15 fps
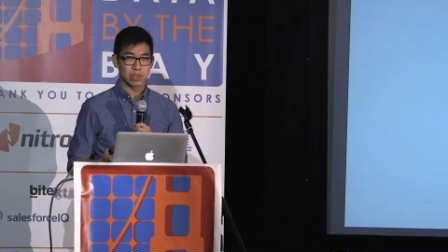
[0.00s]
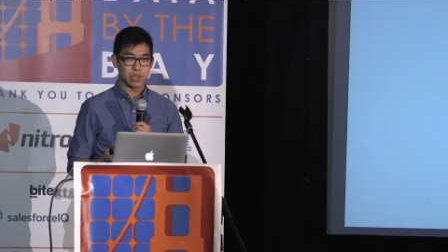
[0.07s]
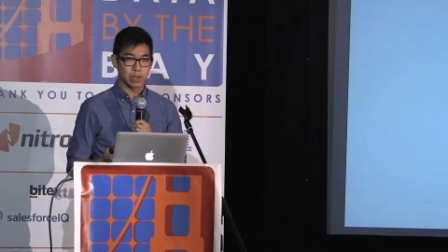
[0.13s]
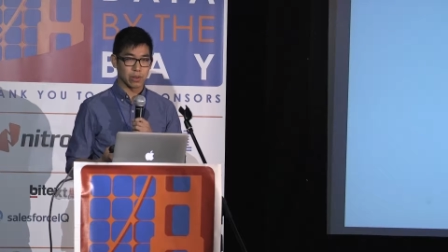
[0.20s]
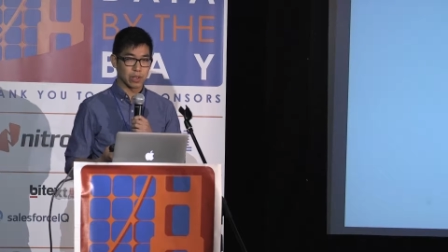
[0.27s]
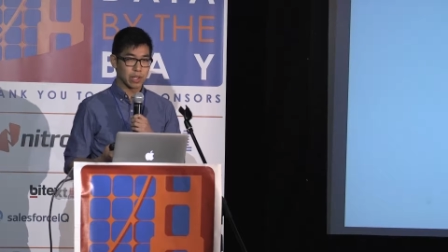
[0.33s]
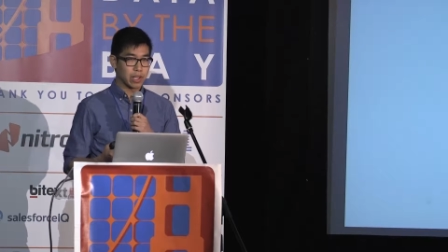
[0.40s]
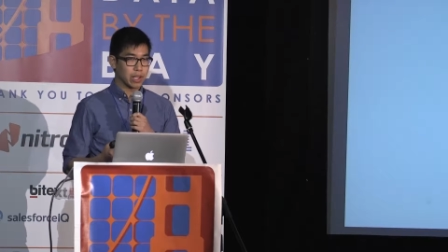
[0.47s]

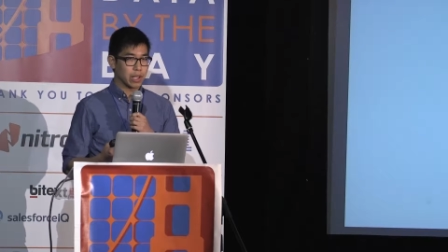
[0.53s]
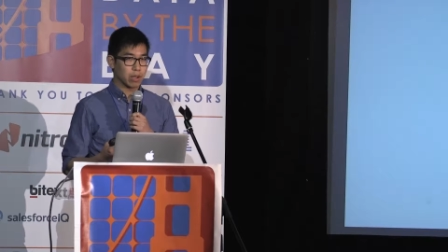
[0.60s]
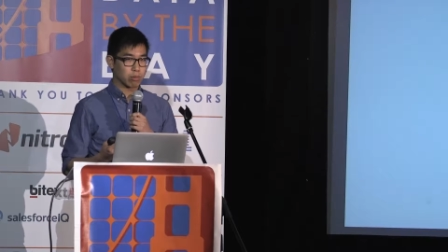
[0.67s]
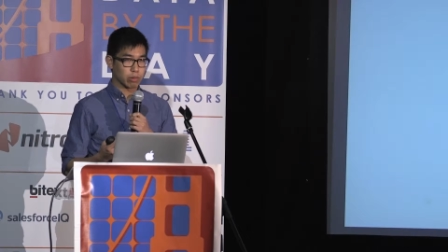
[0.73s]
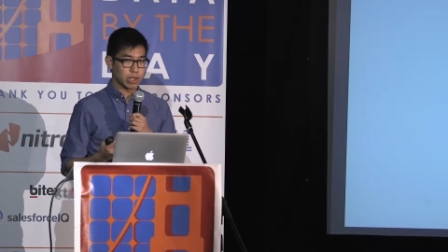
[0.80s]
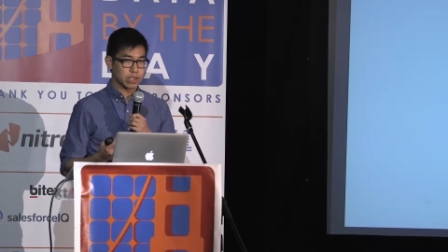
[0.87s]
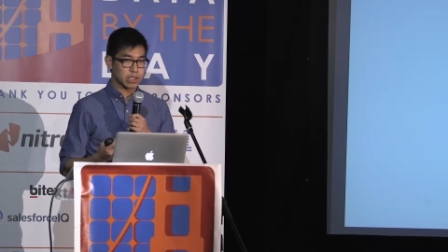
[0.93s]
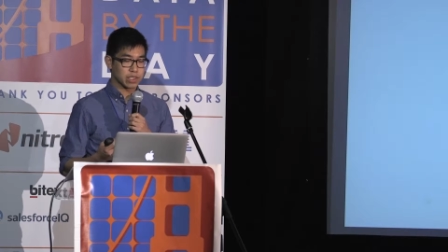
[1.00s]
So it
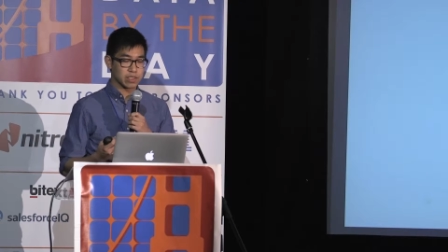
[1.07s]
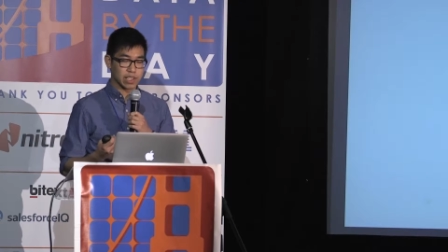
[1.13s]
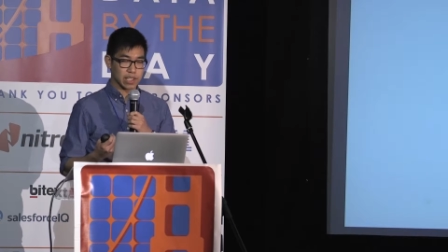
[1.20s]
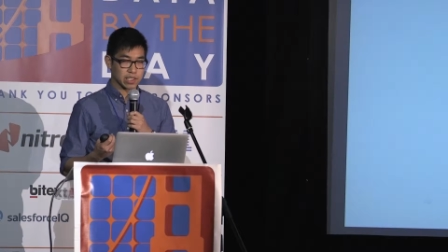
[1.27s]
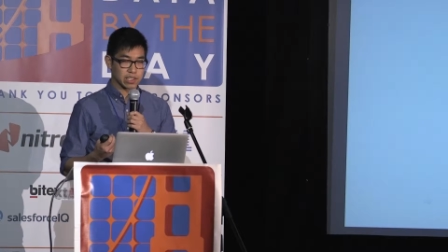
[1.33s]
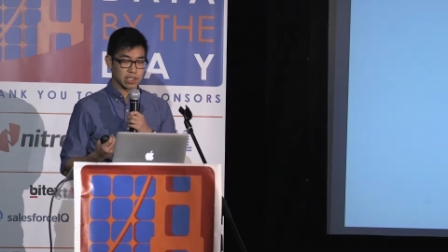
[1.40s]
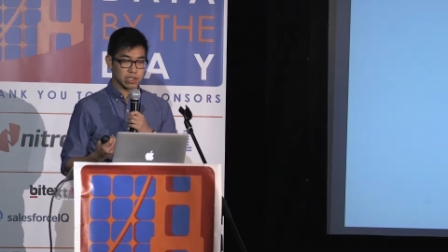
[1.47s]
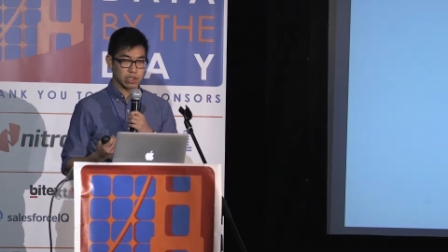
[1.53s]
reads in
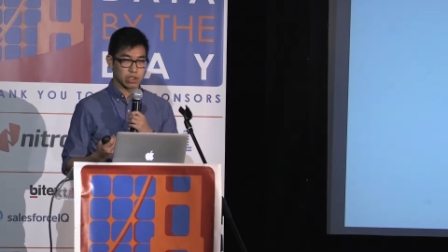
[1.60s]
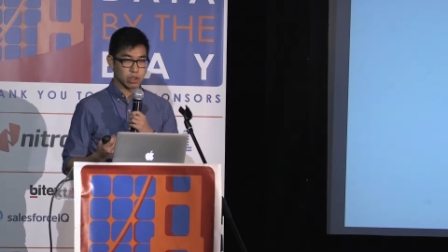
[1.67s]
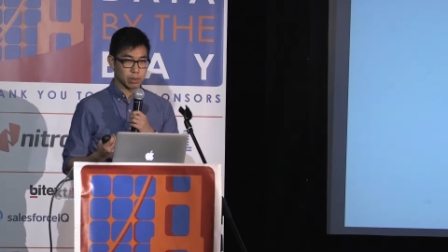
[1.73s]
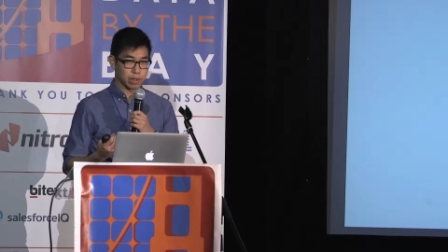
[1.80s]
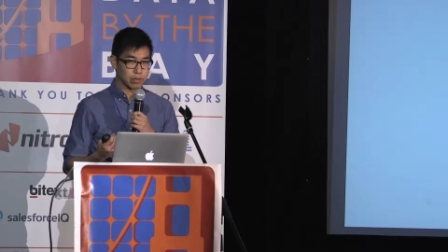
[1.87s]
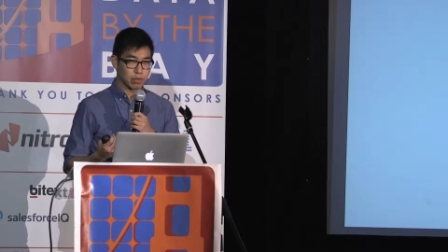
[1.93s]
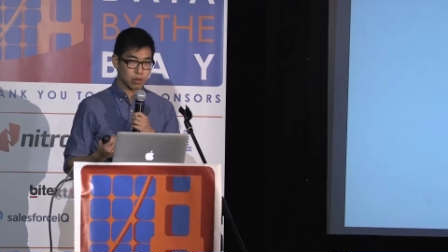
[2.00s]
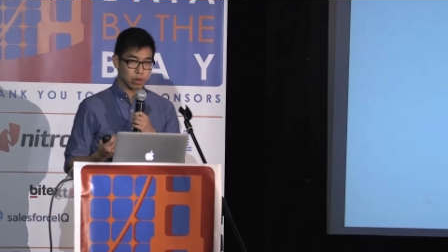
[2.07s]
legacy
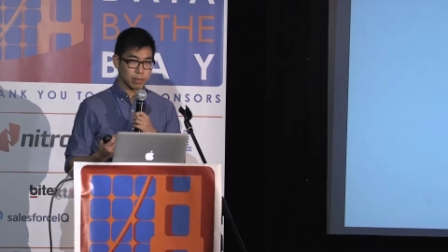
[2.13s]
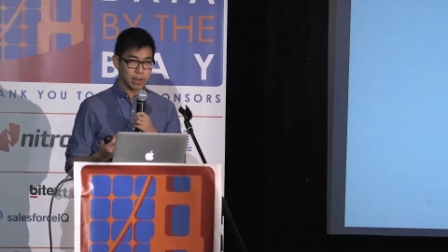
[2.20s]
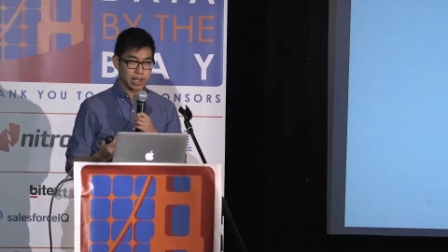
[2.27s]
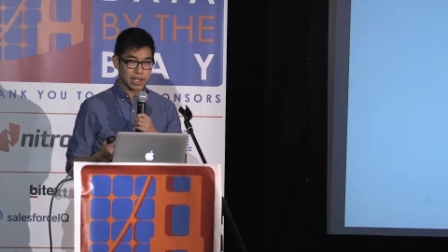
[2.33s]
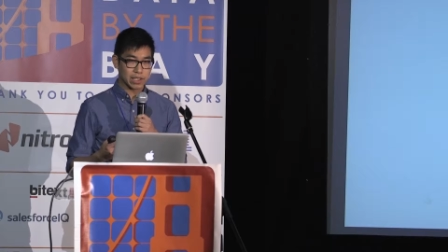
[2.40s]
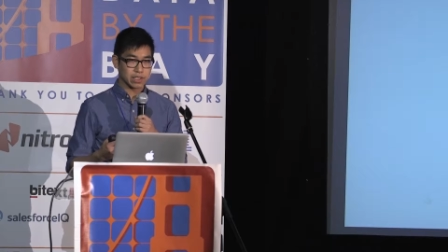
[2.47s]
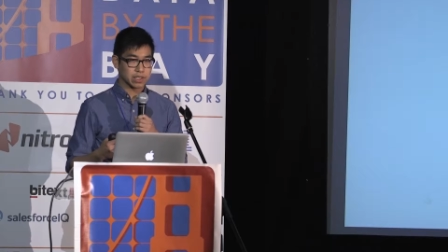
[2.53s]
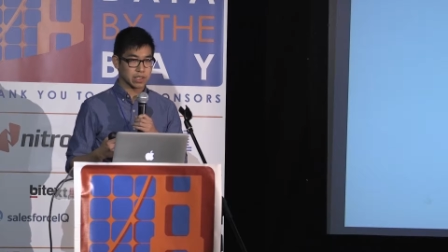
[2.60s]
genomic
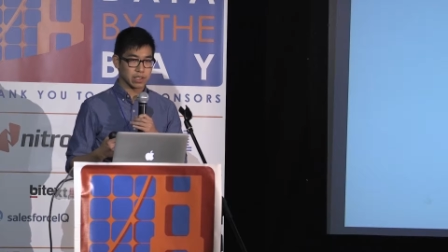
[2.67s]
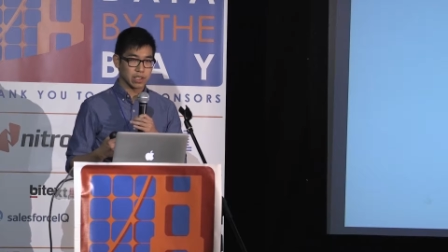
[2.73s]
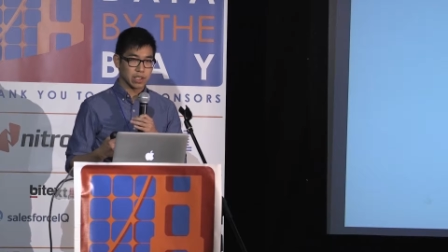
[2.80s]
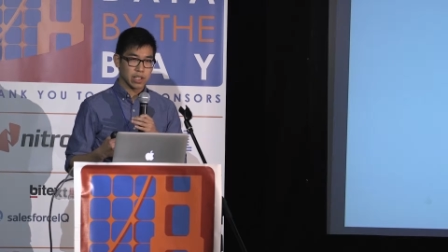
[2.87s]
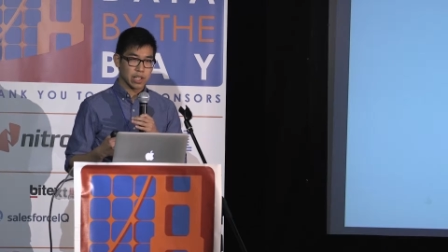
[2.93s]
formats, it,